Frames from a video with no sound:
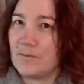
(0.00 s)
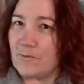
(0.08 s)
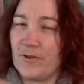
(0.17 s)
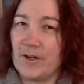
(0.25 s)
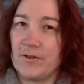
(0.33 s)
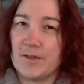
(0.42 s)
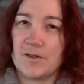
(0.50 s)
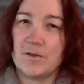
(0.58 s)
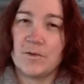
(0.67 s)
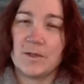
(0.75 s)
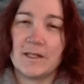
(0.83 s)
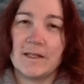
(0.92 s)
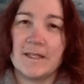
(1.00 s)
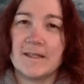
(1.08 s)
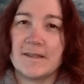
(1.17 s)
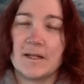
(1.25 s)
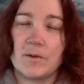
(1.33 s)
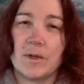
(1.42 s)
very soon at
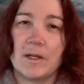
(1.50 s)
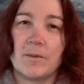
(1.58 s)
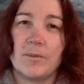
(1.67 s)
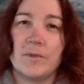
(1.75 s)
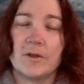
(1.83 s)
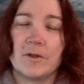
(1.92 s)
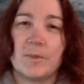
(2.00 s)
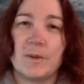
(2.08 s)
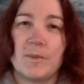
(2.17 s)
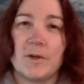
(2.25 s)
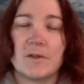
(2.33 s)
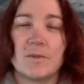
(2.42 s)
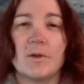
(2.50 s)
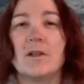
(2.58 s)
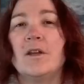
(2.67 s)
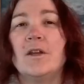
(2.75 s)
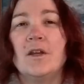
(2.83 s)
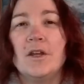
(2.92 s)
least, there will not be possible
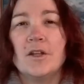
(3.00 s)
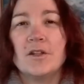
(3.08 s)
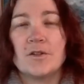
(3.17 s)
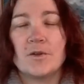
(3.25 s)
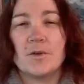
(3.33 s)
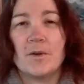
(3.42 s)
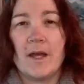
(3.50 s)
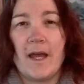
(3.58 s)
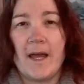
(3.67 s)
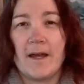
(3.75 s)
to